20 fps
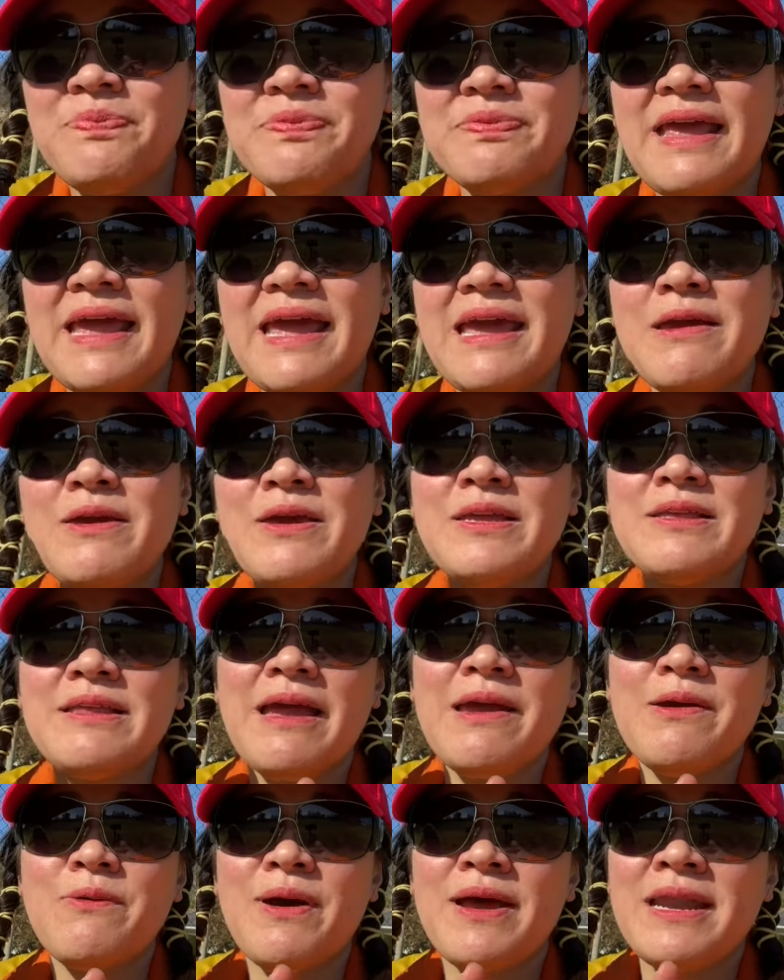They
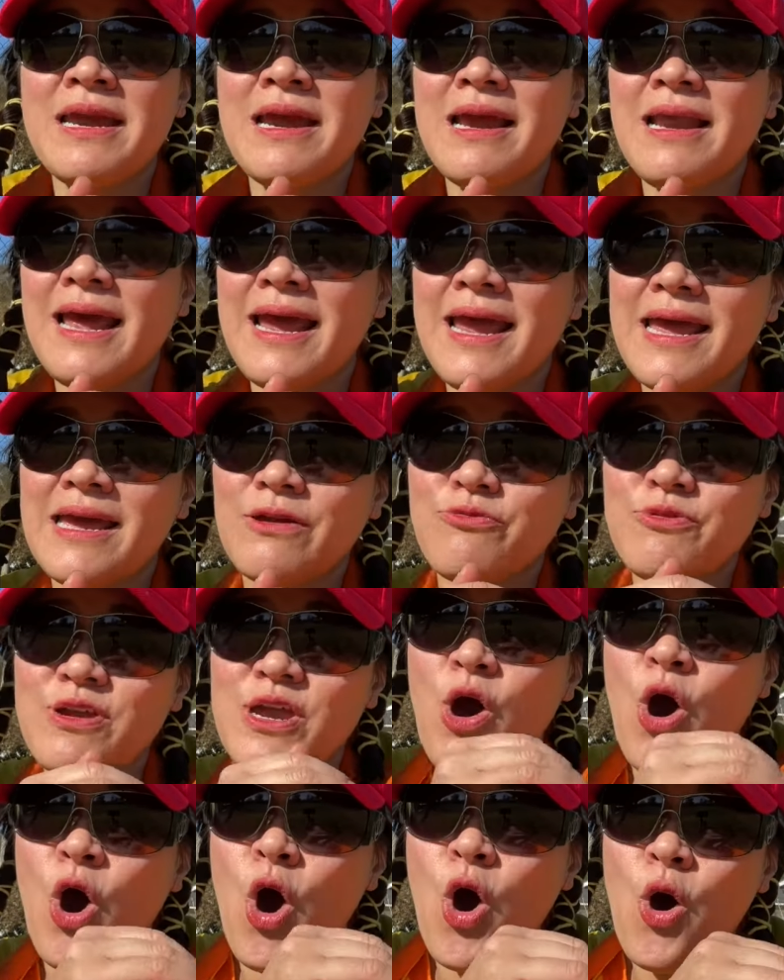want to like
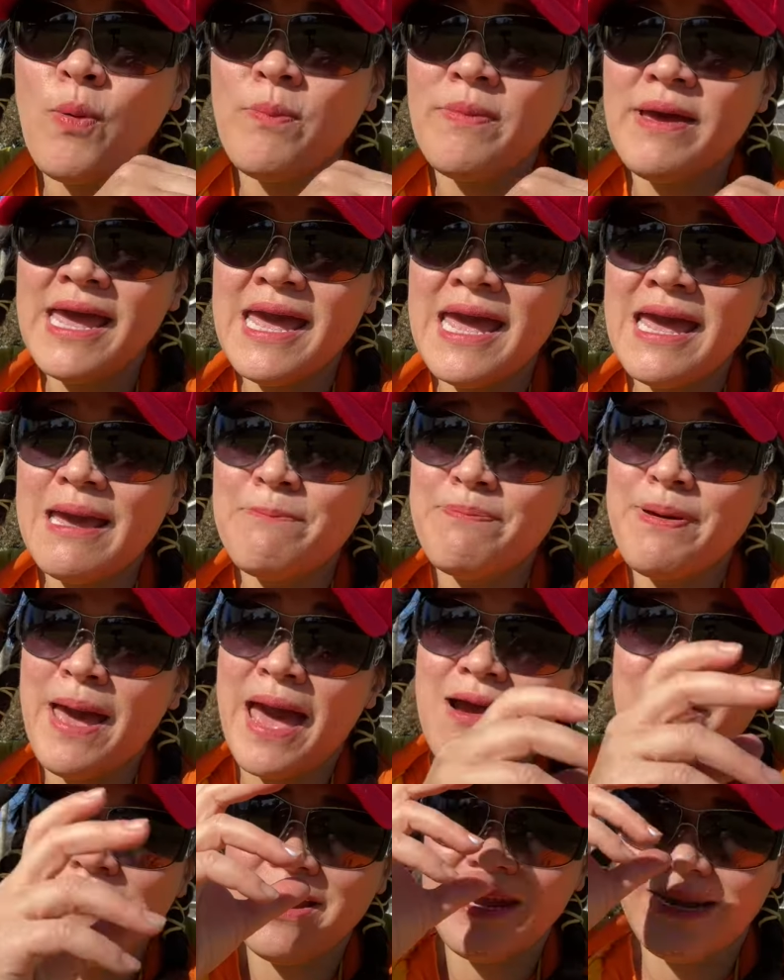rehome a
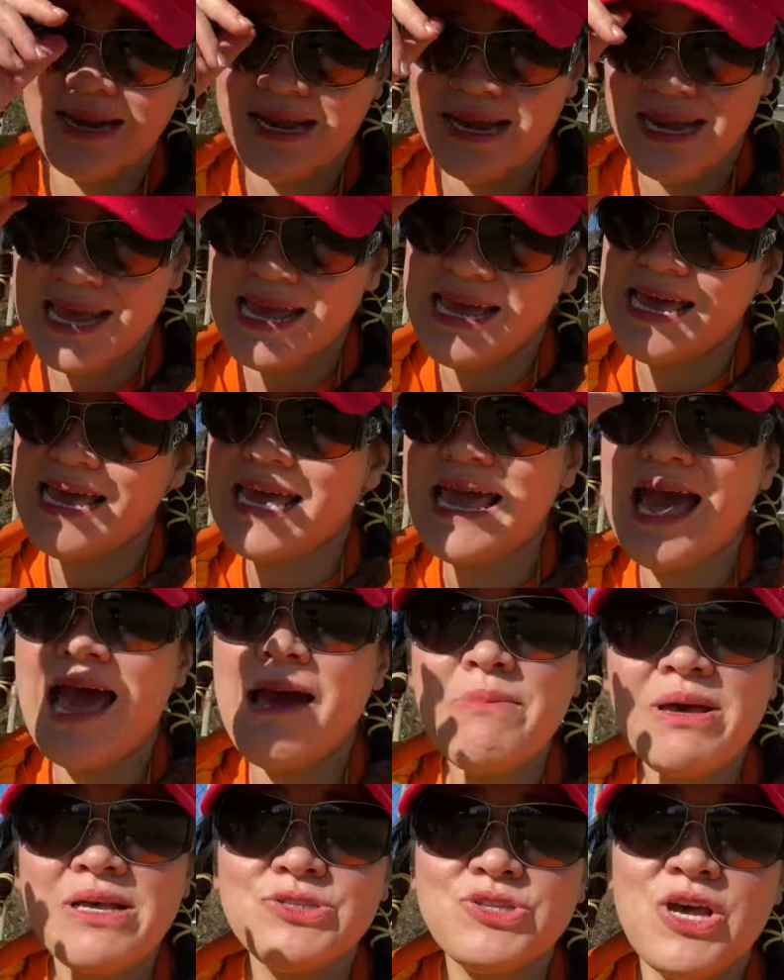parrot, a
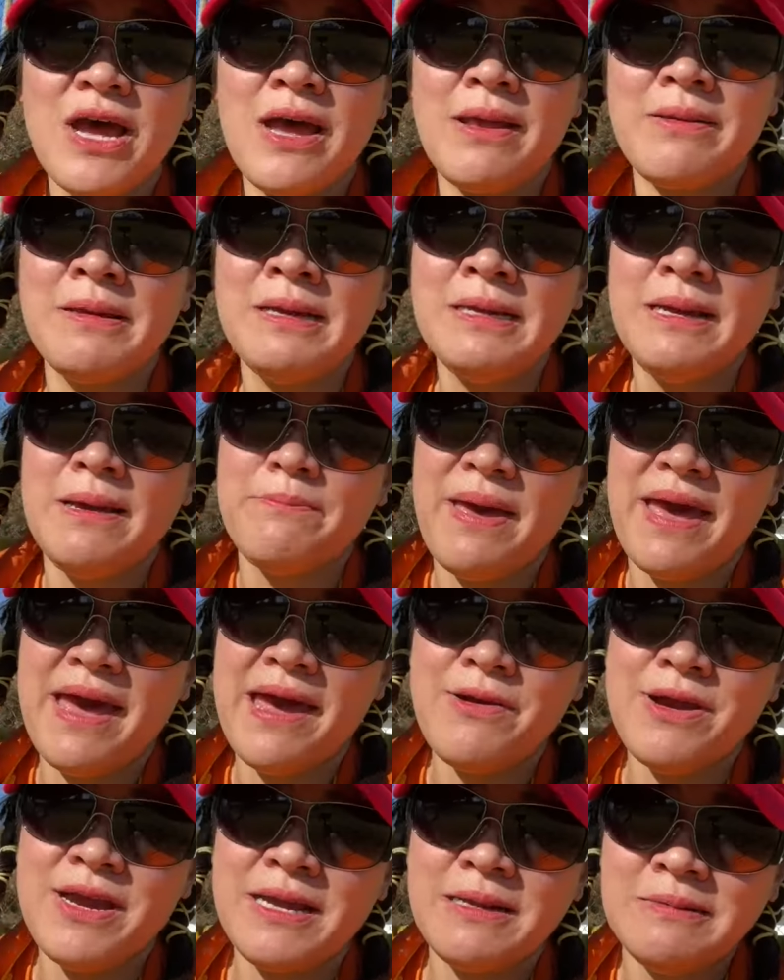Amazon
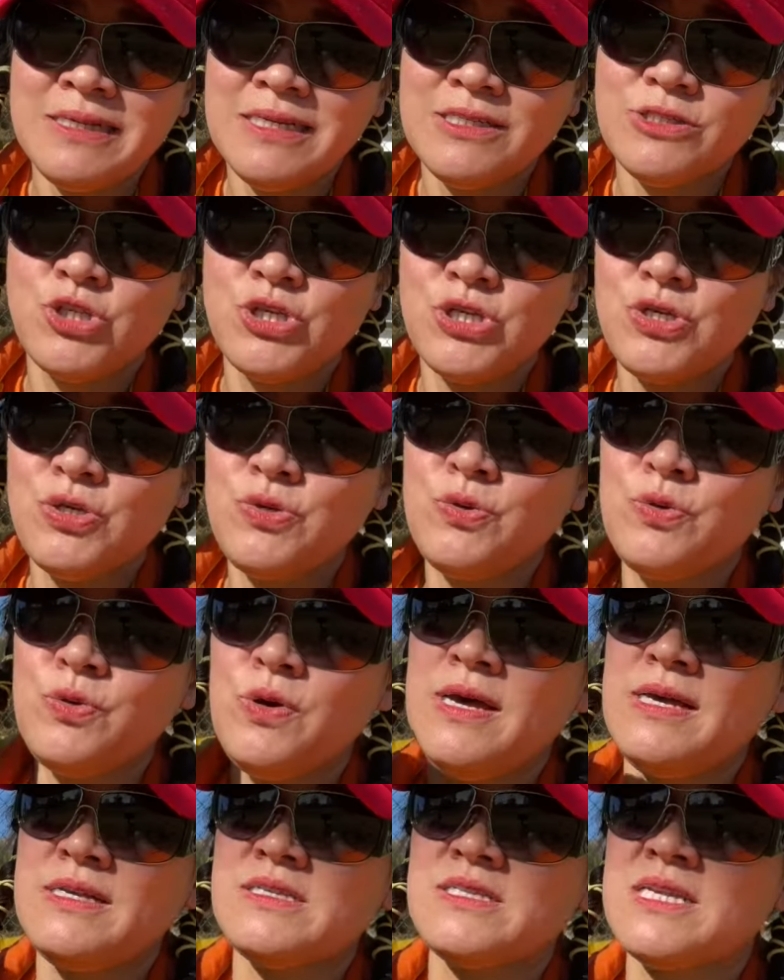parrot, to
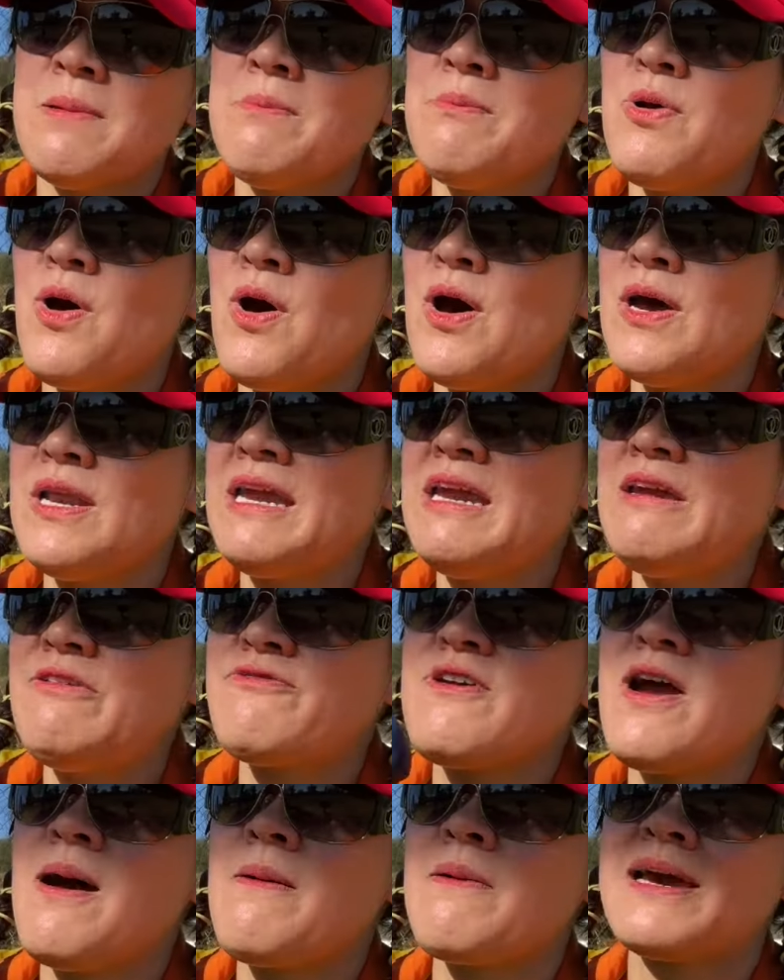somebody
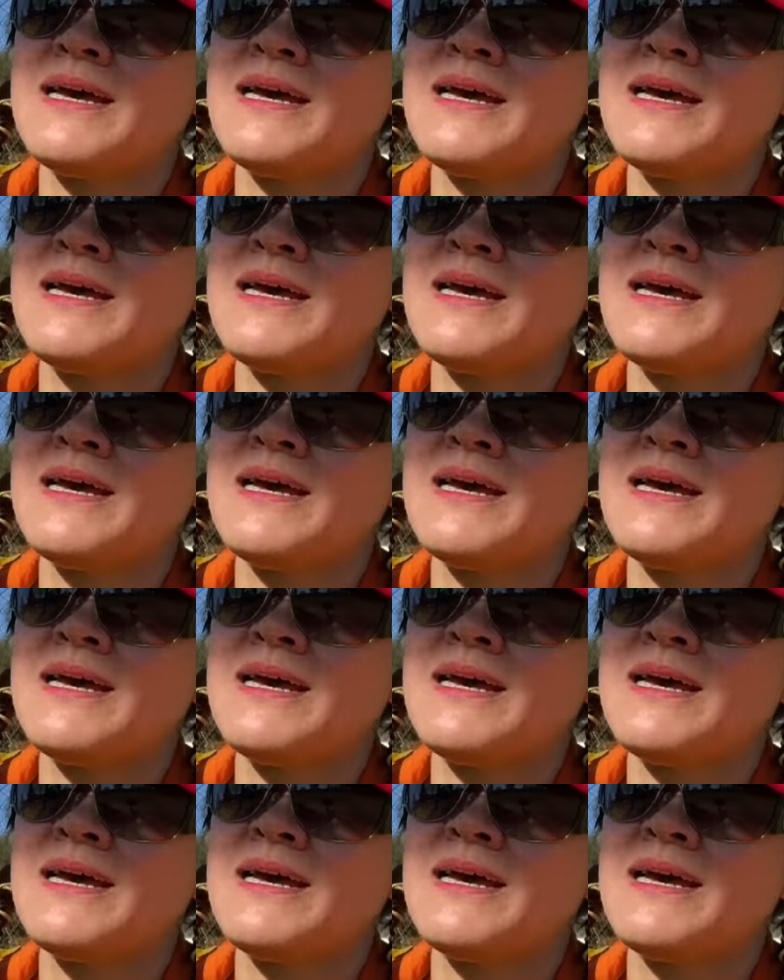from